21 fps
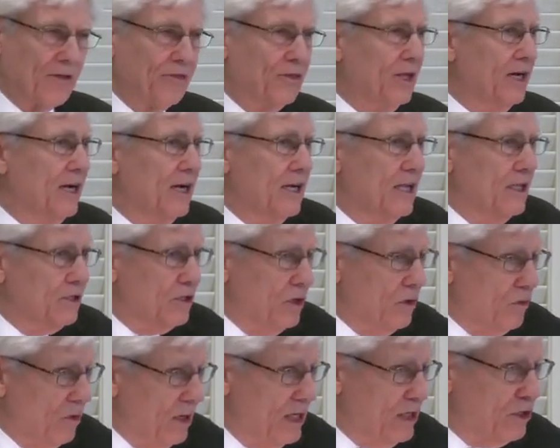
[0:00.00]
that it isn't
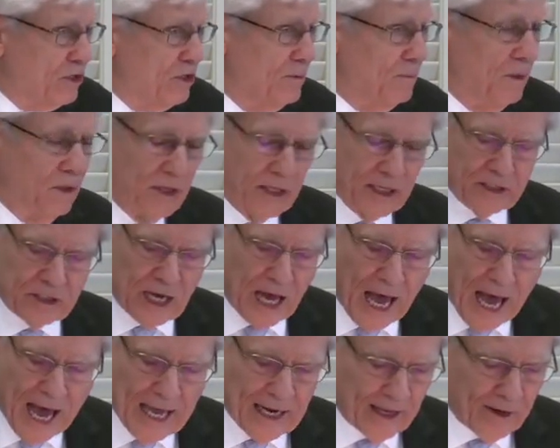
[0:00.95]
reasonable, it's
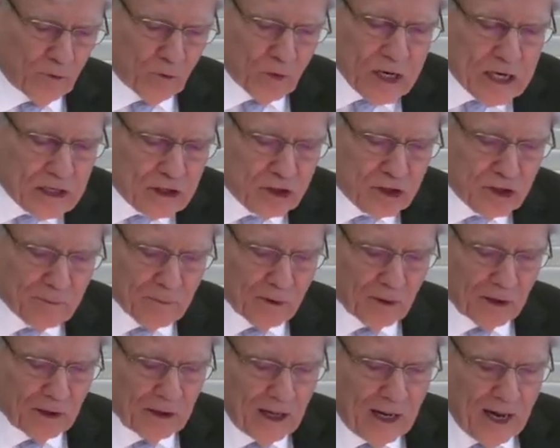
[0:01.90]
highly
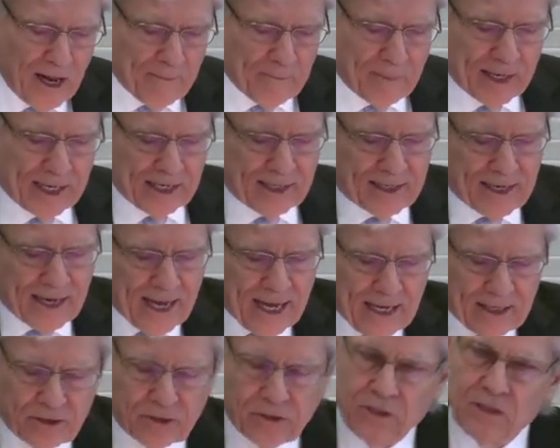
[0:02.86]
reasonable, but it
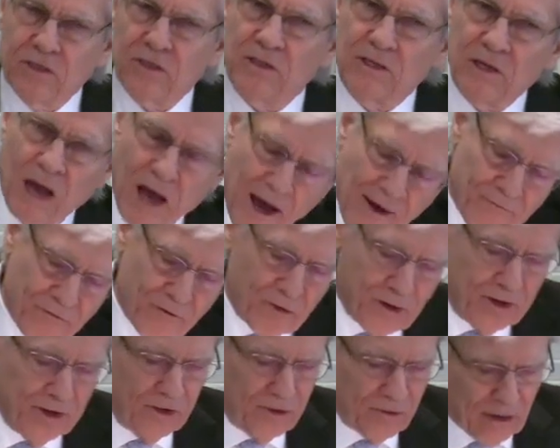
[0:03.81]
takes the
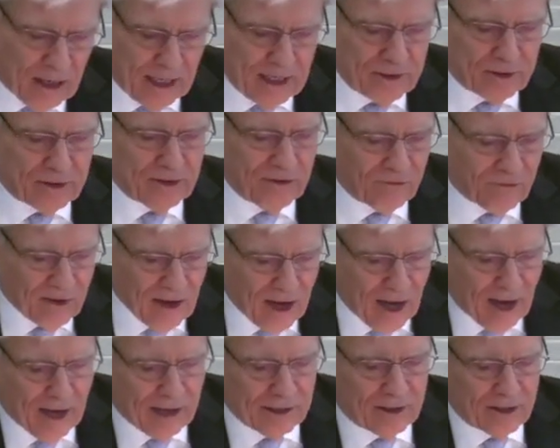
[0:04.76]
sovereign grace of
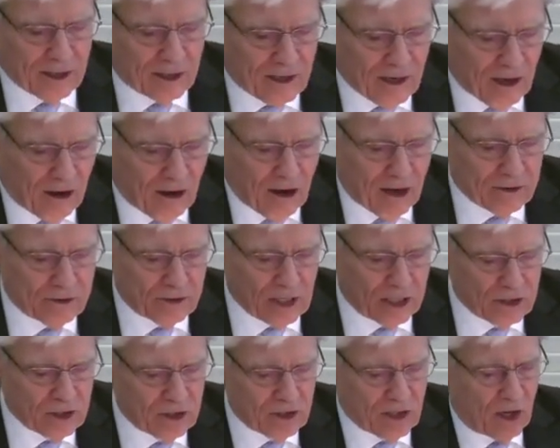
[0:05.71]
God to cause a
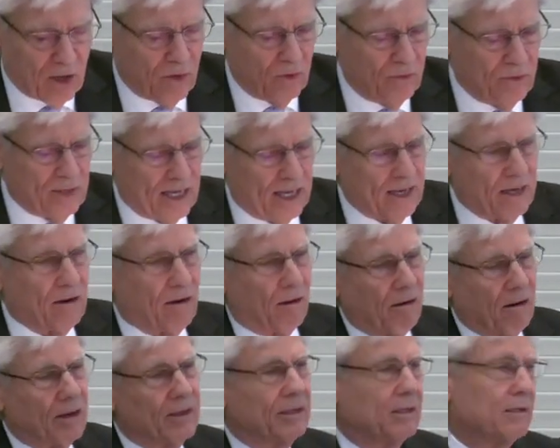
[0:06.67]
stone dead
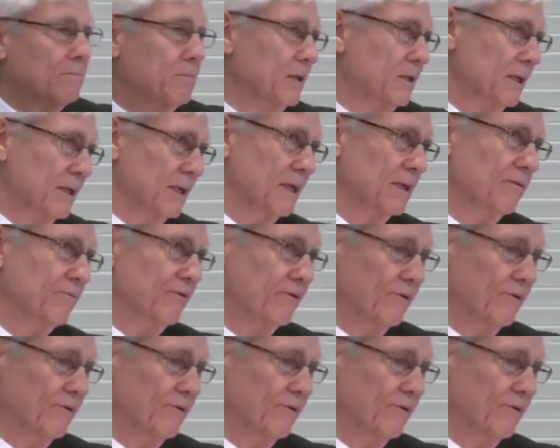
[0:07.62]
heart to believe.